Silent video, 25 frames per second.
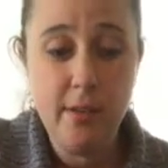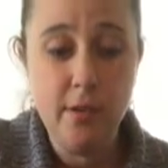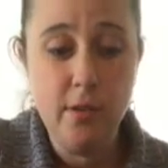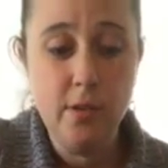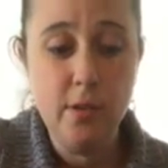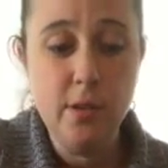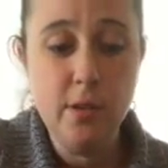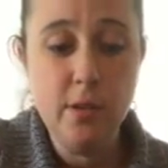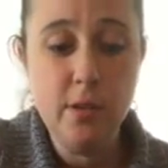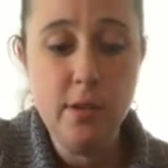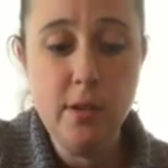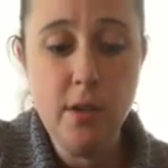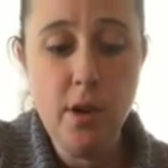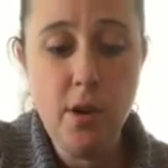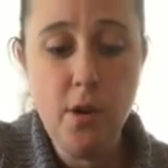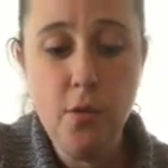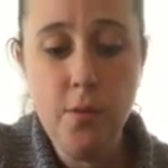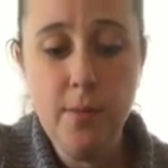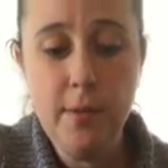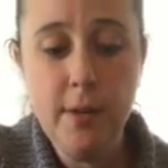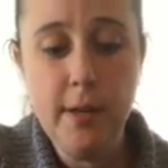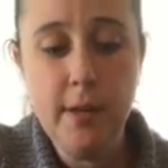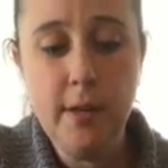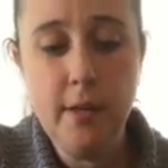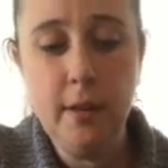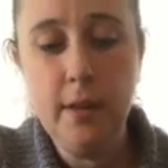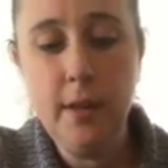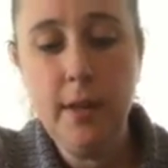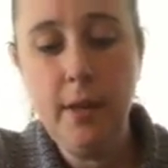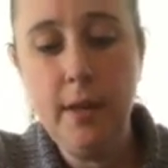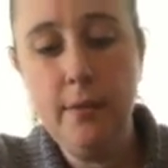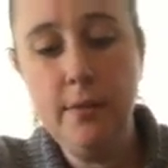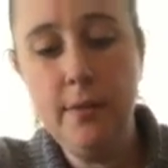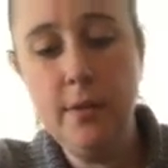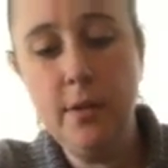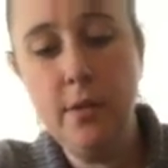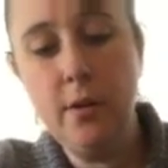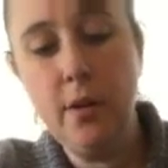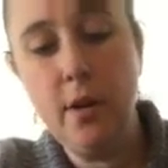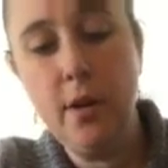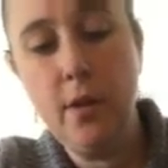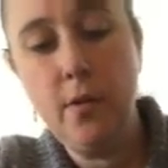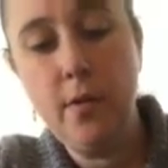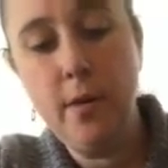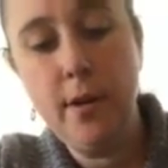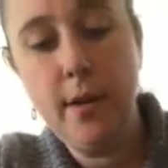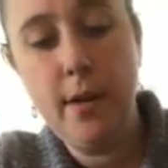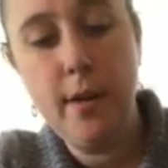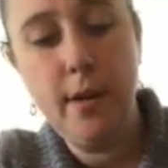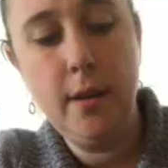There's so many leaves
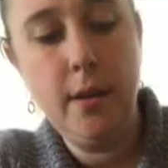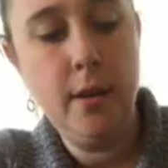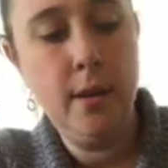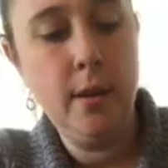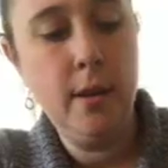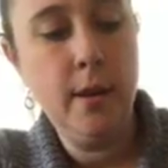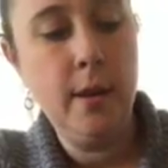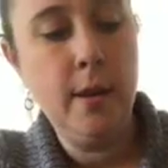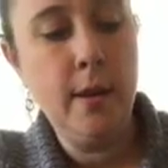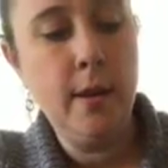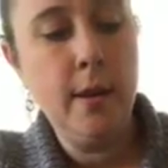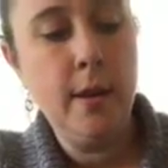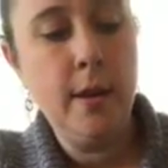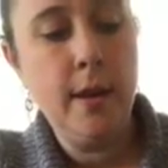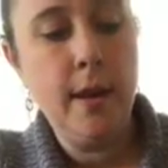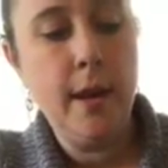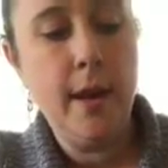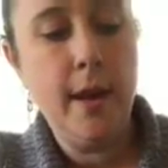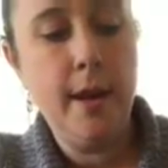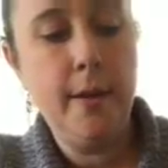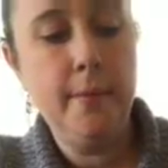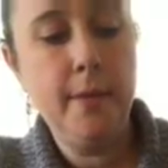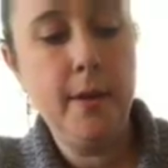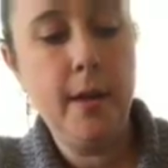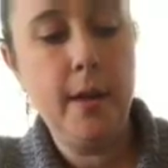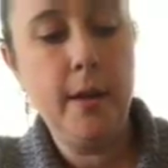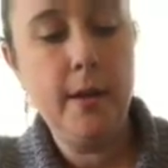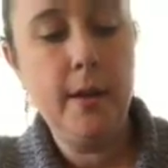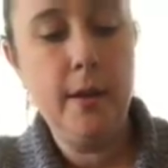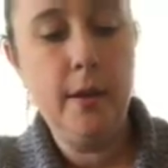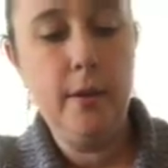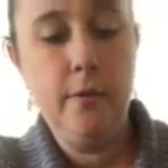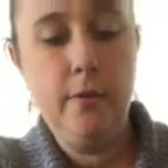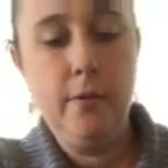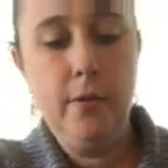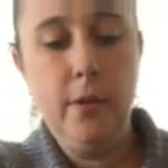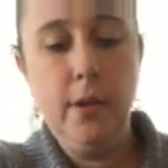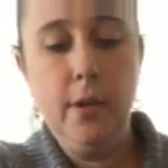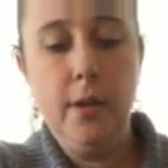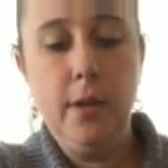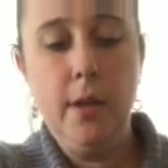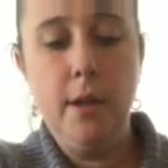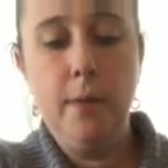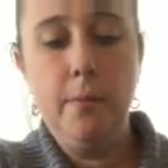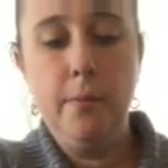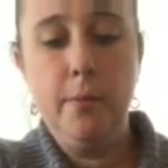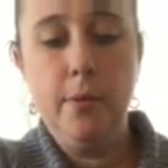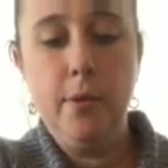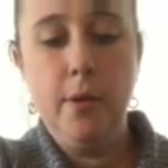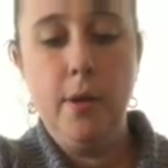growing. I'm not gonna fill it
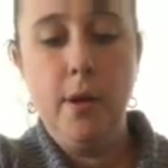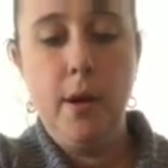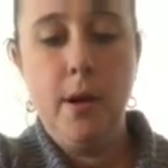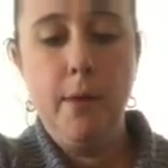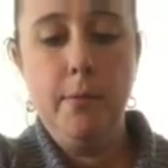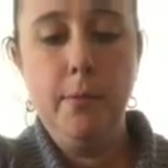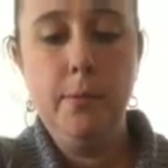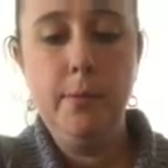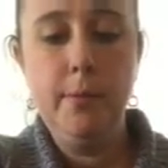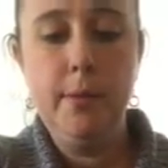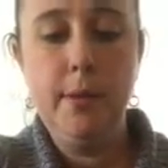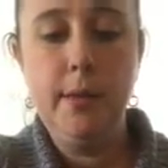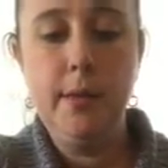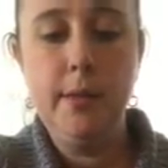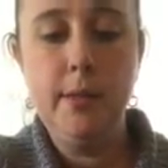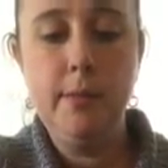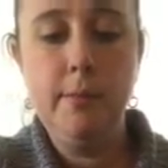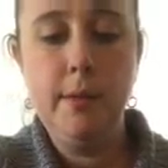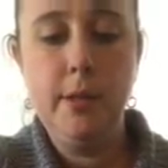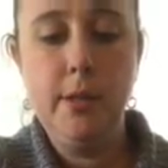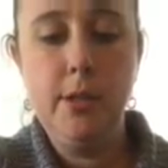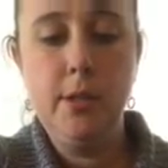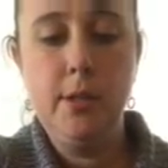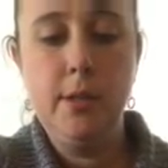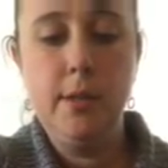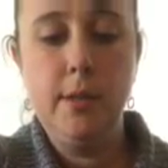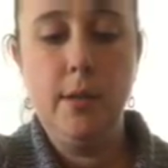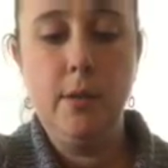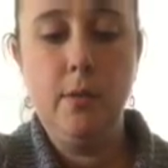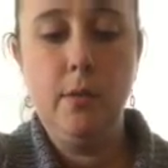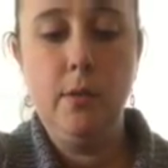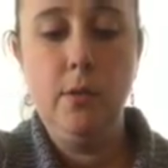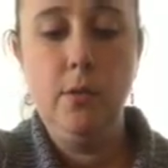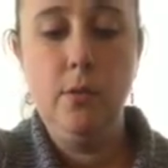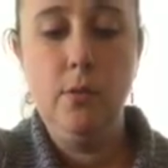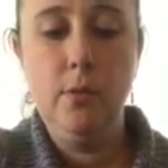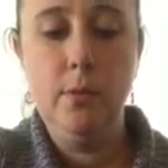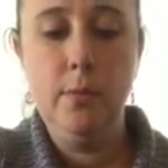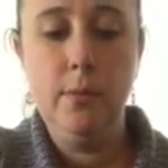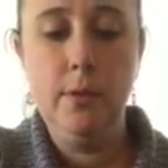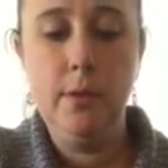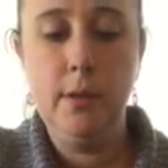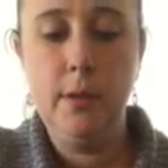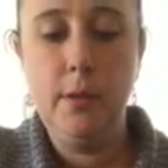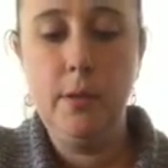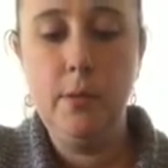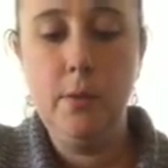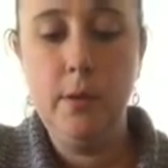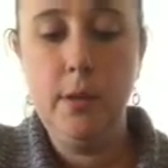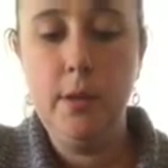up probably as much as I would
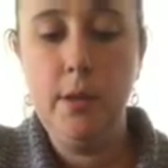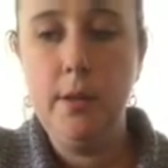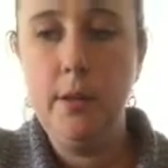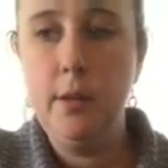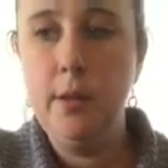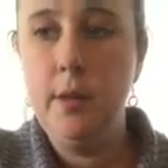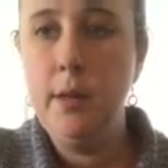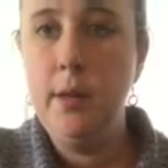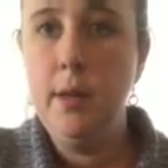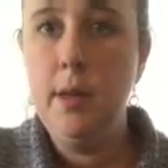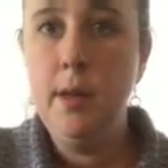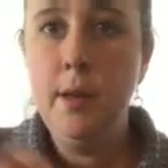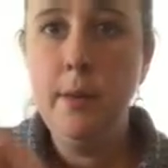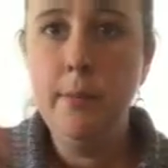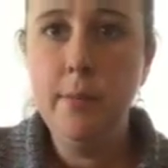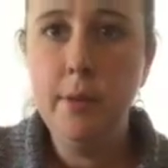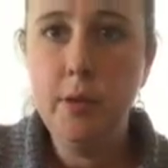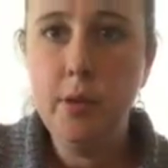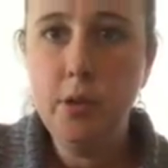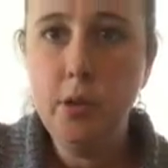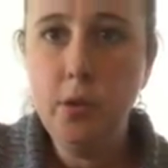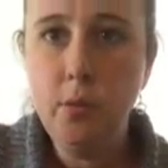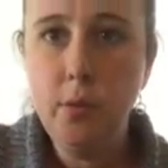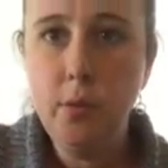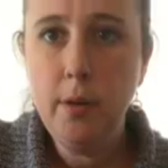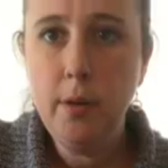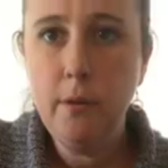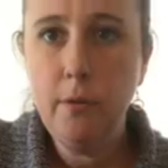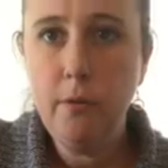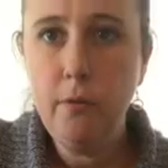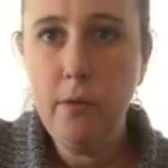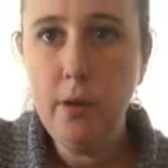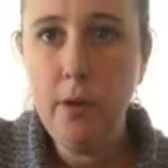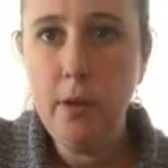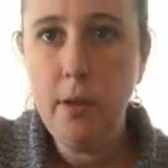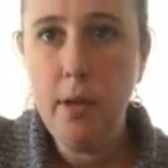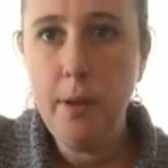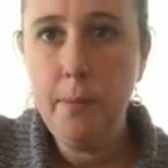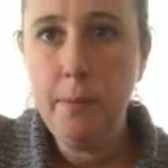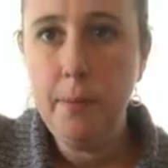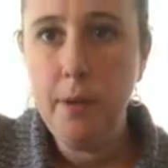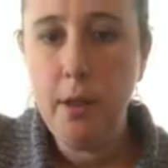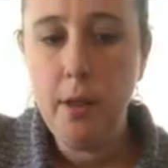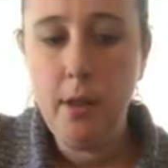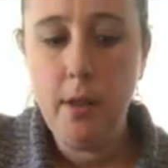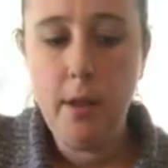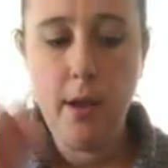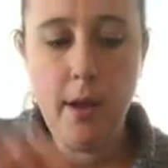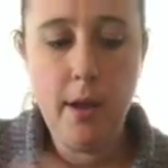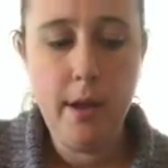normally would, but you'll fill up a
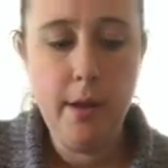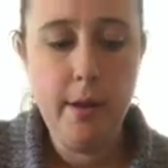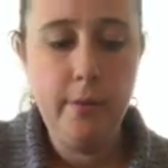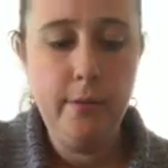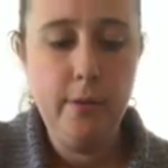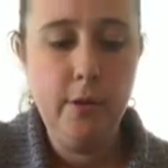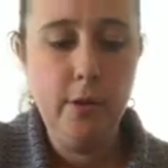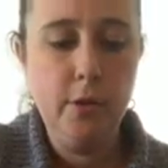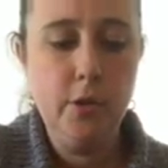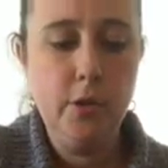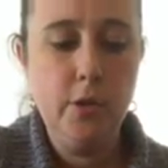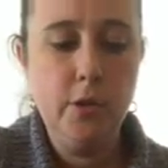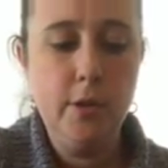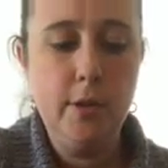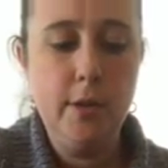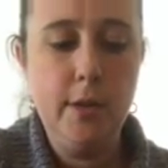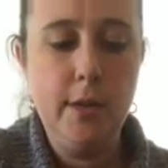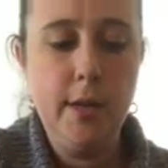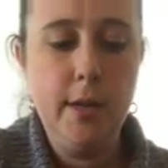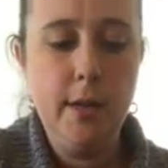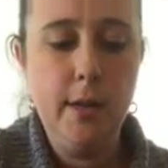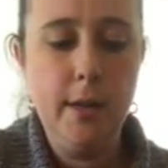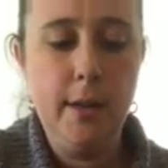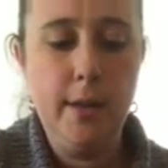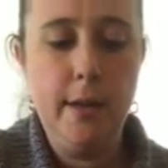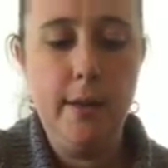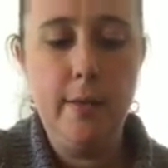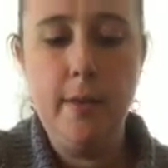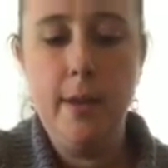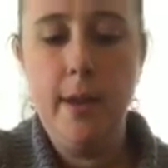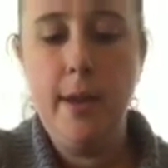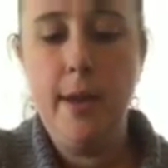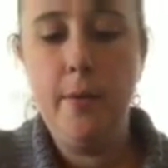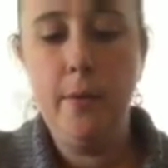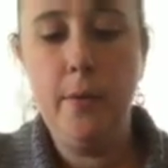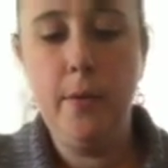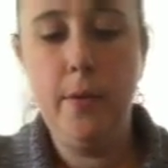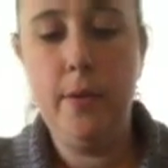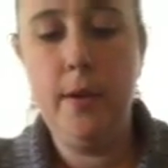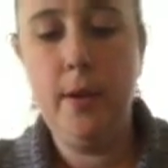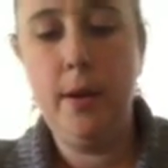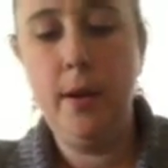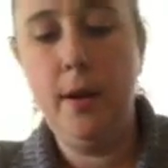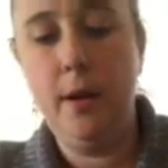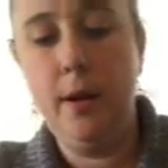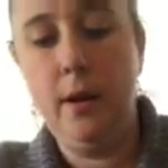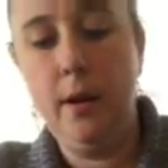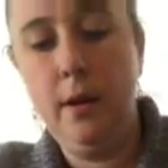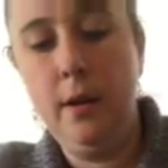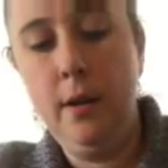lot of your tree, kind of like that one
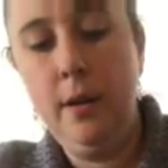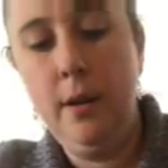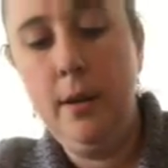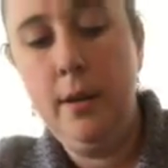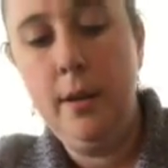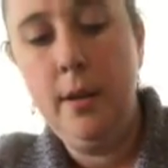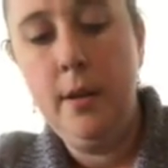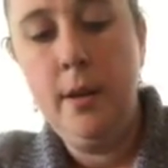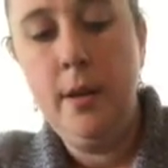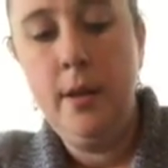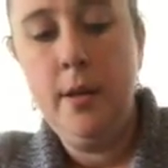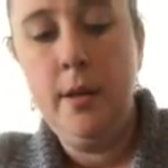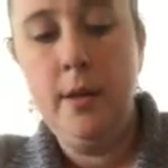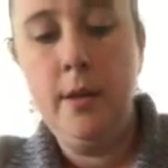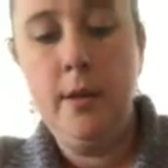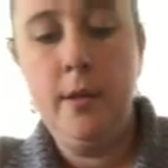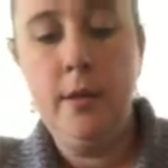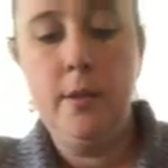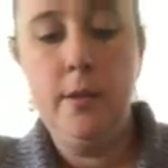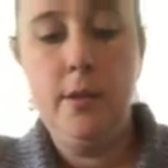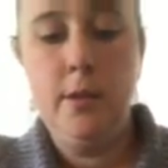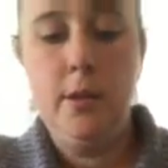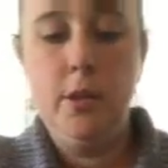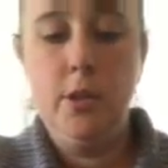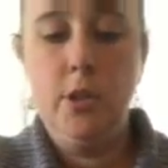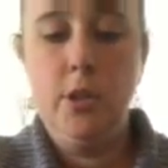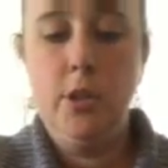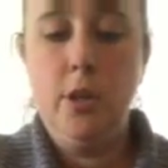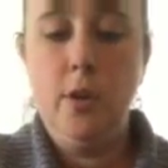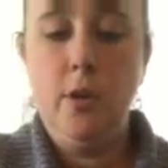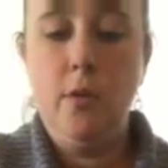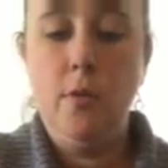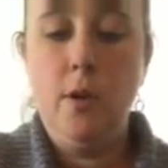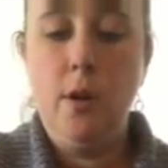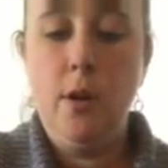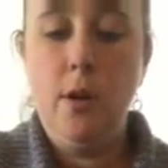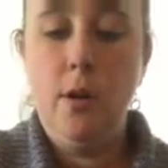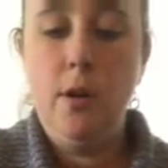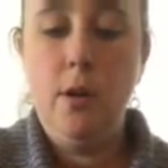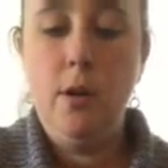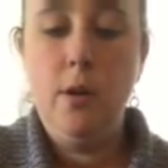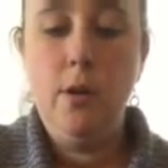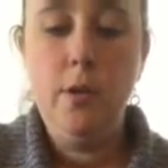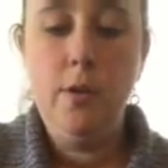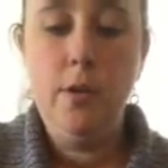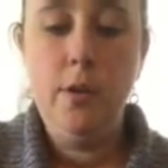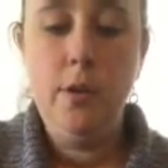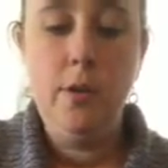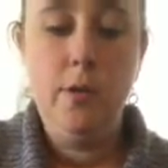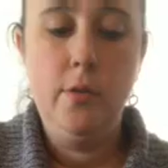there. to show all
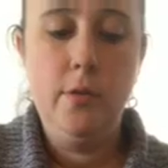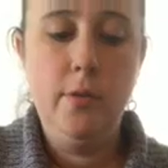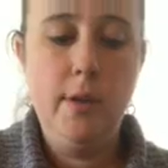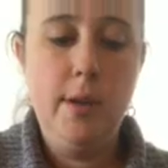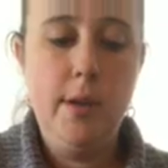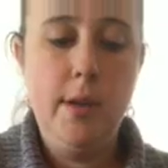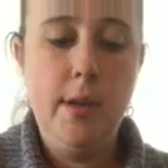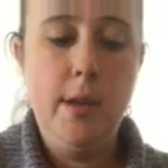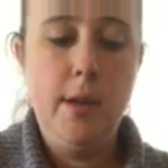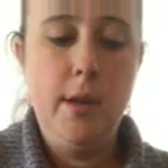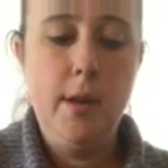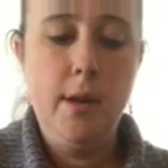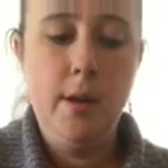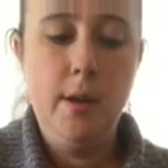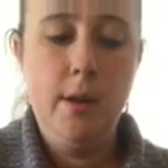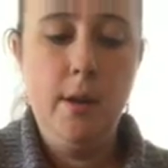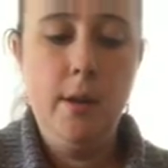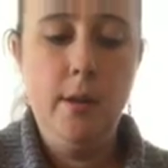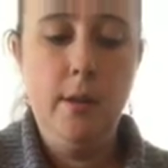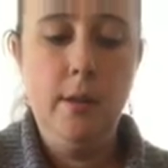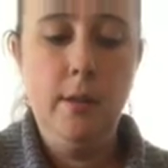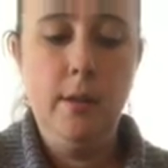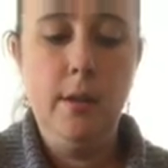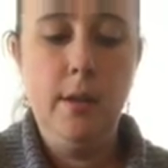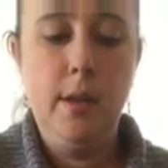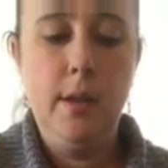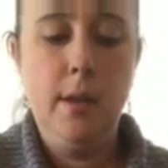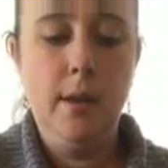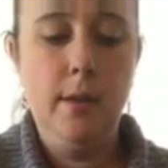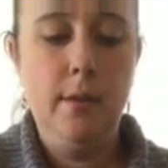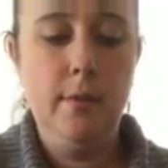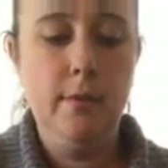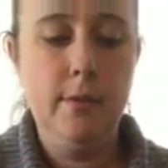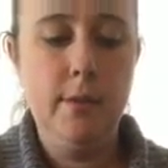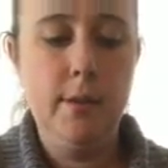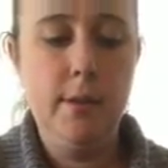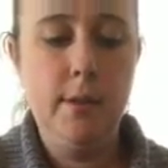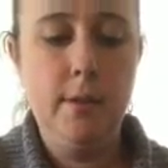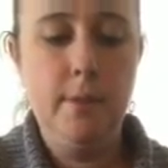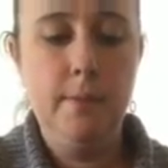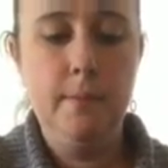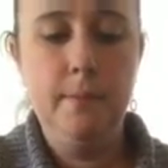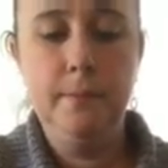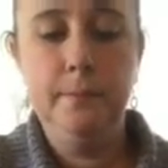the green leaves.